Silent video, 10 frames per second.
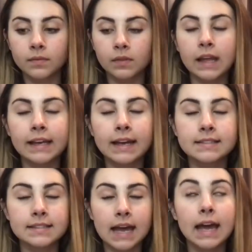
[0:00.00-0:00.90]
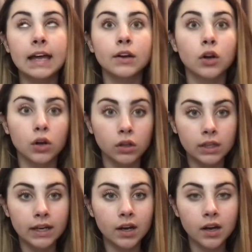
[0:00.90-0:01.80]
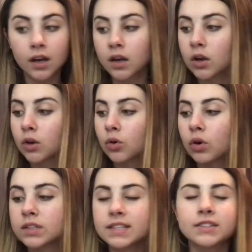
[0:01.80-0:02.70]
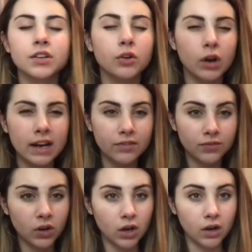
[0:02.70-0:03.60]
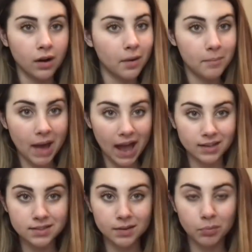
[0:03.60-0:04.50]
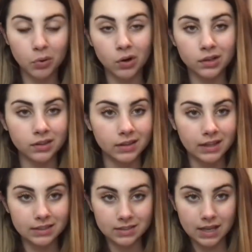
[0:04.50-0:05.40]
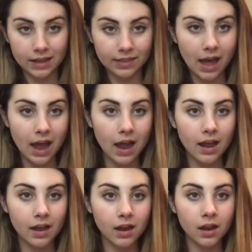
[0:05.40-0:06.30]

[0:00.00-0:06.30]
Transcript: Like I said earlier, corsets are great for back support and things like that.